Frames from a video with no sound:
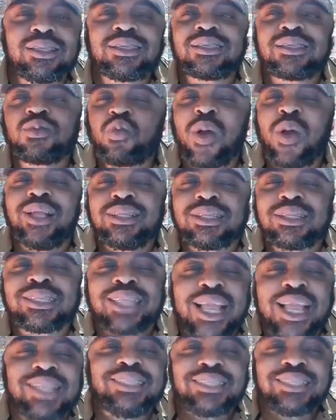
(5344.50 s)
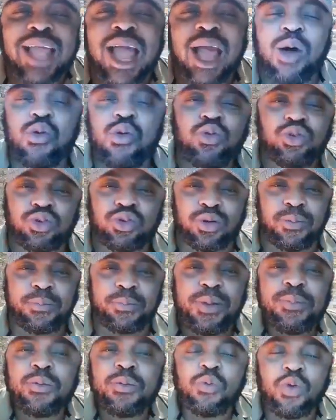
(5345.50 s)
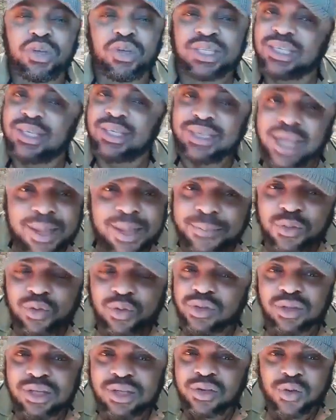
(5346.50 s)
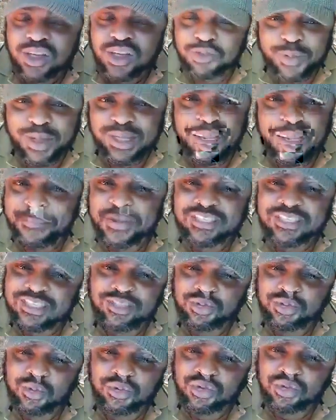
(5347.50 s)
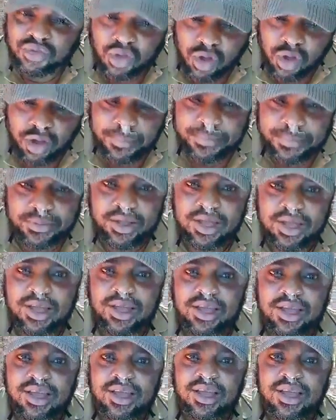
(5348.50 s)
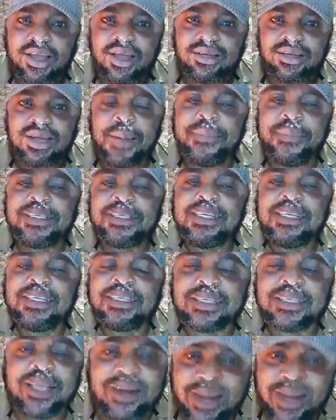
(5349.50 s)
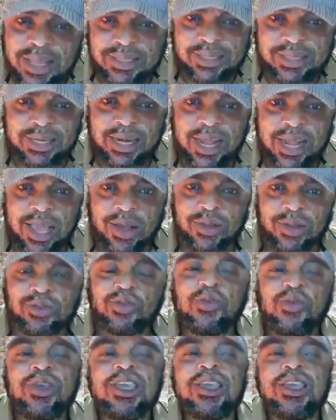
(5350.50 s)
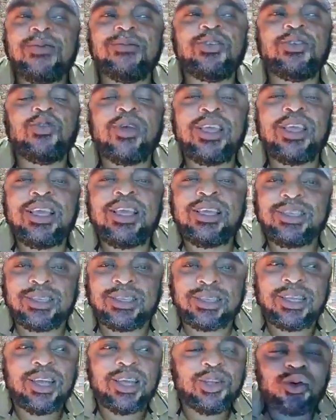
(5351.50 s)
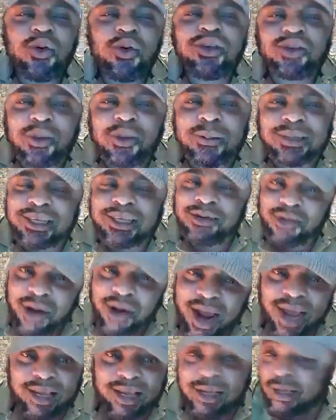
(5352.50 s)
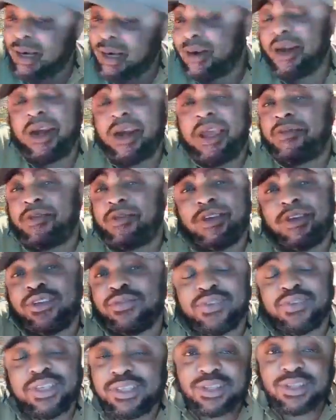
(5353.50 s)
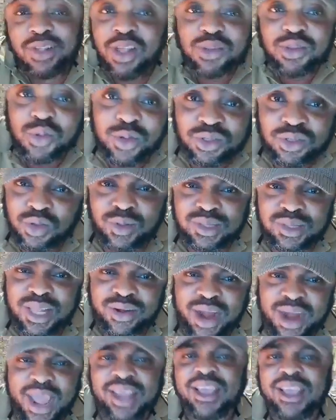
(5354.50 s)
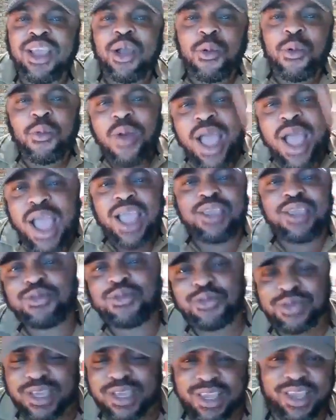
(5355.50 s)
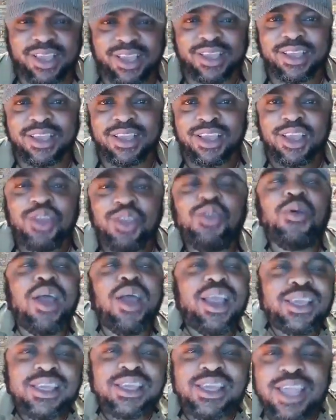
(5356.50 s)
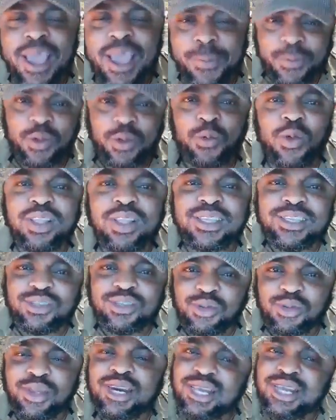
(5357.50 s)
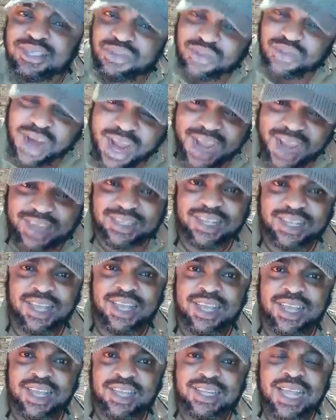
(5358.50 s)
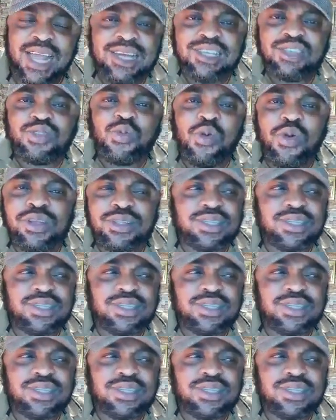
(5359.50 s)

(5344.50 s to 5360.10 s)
10,000 people watching them, you expect that person to stop? That person is crazy now. To him, he is doing something right. Really, if he's not doing something right, why are you here? You are here because what he's doing is right. That is what